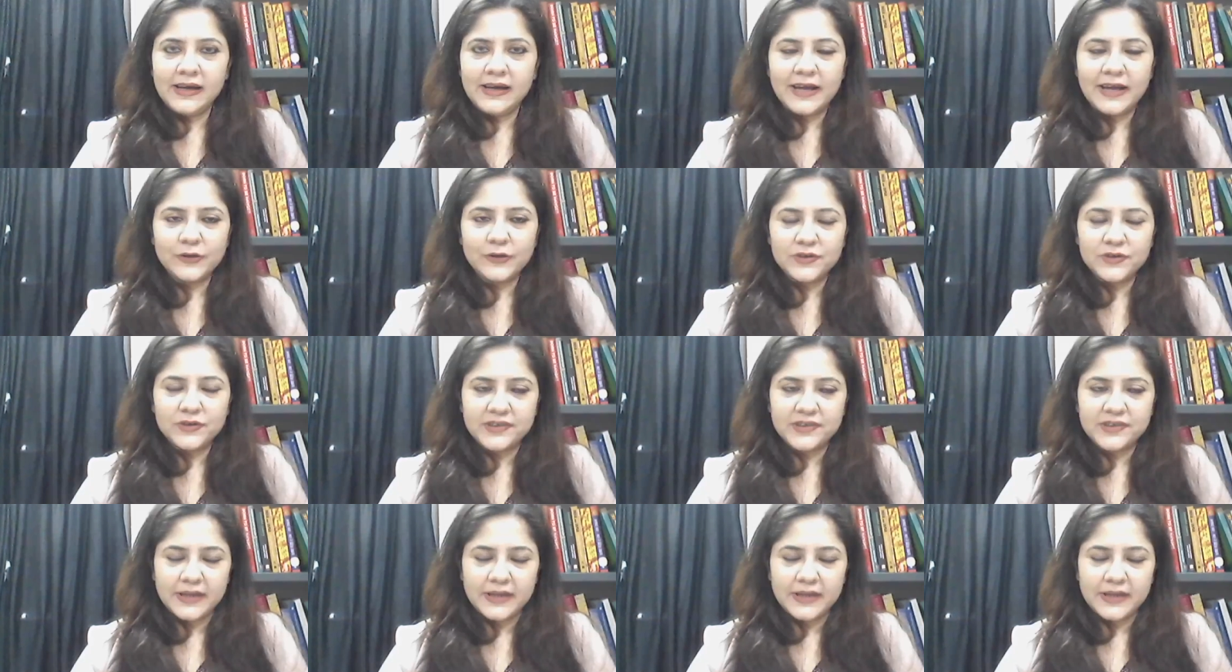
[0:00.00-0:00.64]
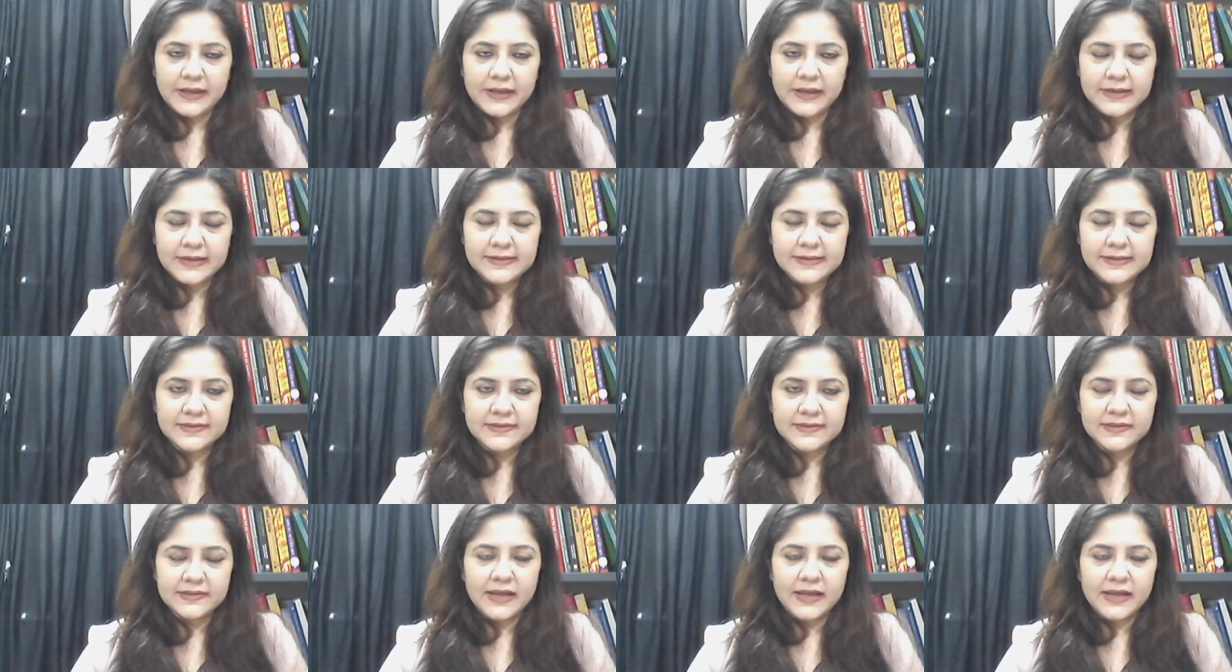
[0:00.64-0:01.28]
like to say
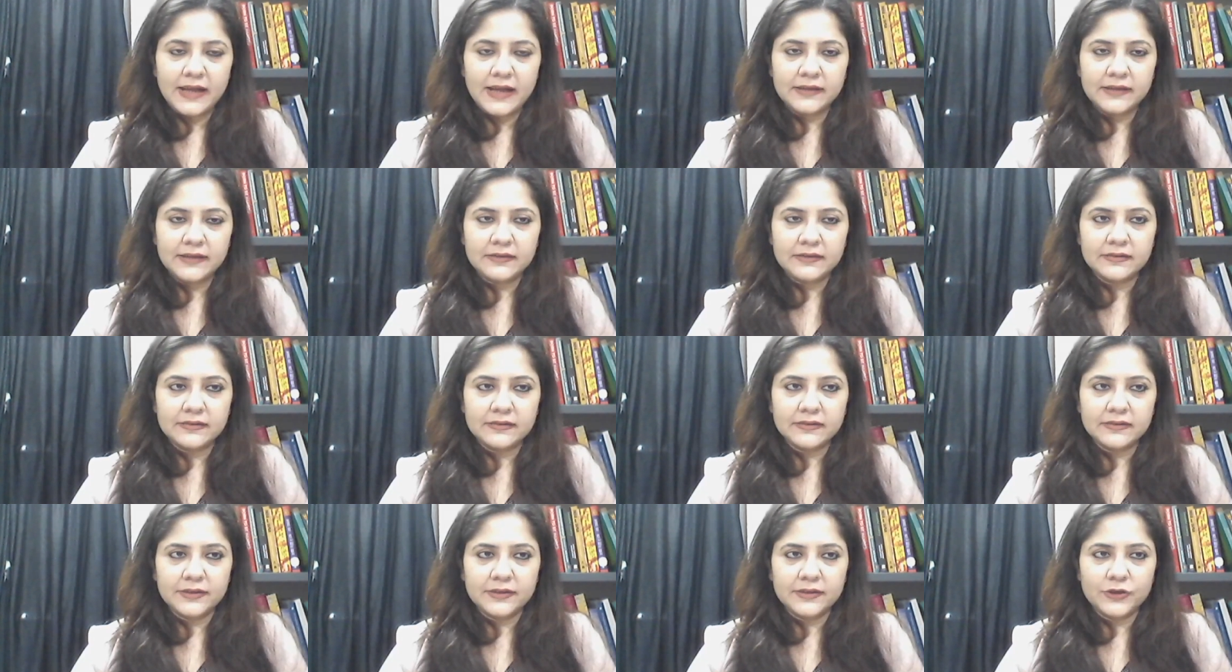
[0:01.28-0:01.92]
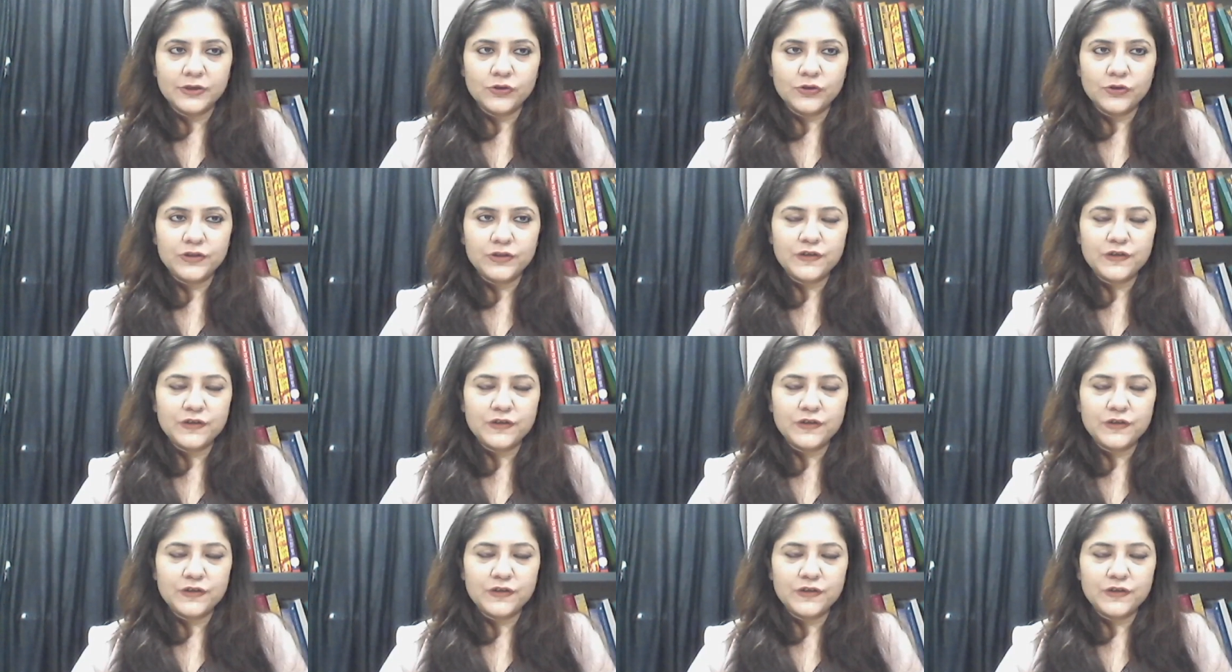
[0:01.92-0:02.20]
is that, you know,